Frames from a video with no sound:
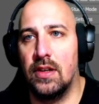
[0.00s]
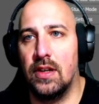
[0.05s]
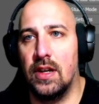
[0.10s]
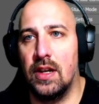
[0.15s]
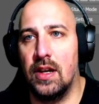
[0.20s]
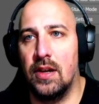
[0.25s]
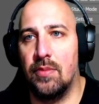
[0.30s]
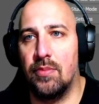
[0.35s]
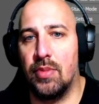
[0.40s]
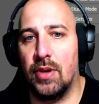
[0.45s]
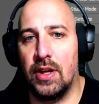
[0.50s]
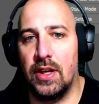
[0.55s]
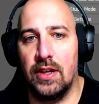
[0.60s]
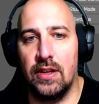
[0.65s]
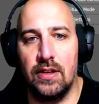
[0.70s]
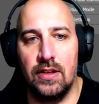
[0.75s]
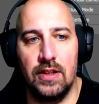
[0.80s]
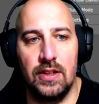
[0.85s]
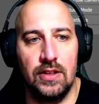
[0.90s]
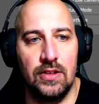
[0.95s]
and bring it
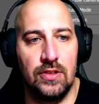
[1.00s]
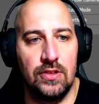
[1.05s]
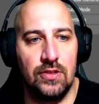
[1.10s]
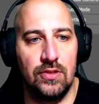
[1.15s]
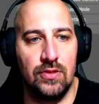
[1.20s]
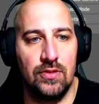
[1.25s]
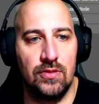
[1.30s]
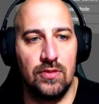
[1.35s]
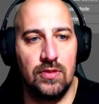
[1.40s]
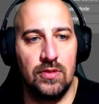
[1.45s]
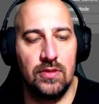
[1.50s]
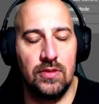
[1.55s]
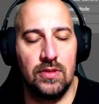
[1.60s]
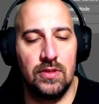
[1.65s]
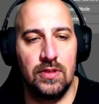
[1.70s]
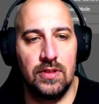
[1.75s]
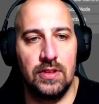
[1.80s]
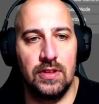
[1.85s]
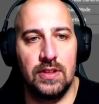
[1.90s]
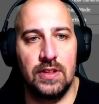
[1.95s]
into
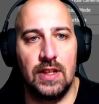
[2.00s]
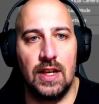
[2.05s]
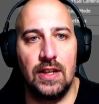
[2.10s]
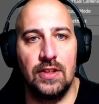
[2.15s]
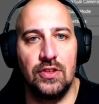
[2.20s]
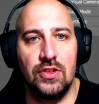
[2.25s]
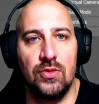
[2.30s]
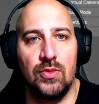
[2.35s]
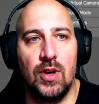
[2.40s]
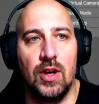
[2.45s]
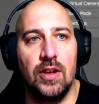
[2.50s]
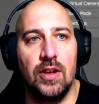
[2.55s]
the size you want.